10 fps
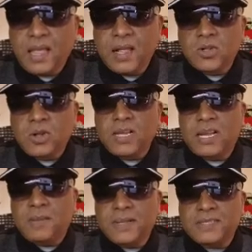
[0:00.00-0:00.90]

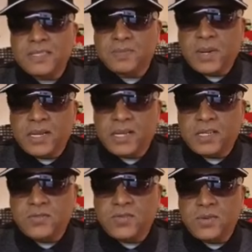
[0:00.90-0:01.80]
Kogilamal says, brilliant
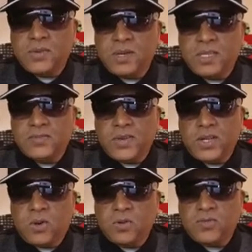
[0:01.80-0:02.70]
interview. It's very
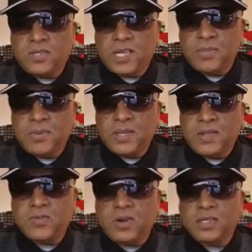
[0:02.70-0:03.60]
cold for Durban weather,
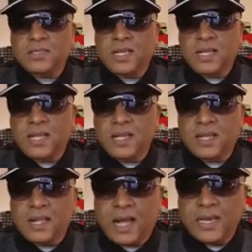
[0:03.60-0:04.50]
of course.
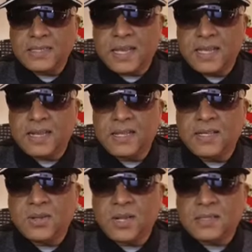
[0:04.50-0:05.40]
Hi, Tyler.
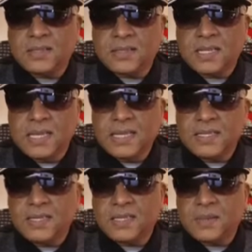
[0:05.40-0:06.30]
Yola says,
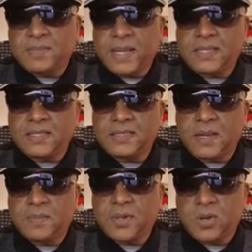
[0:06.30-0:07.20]
knitted panties.
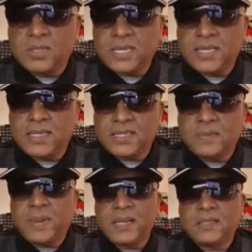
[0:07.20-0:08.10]
Yep, crochet,
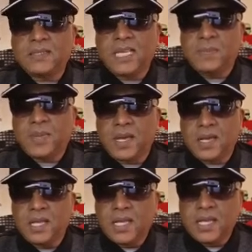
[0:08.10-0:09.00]
knitted panties. Keep
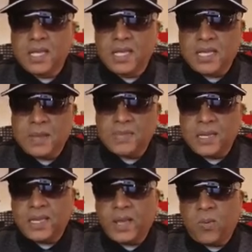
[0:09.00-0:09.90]
the
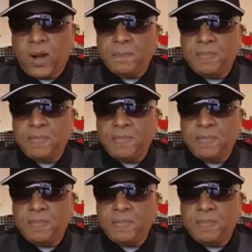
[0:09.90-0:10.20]
cake warm.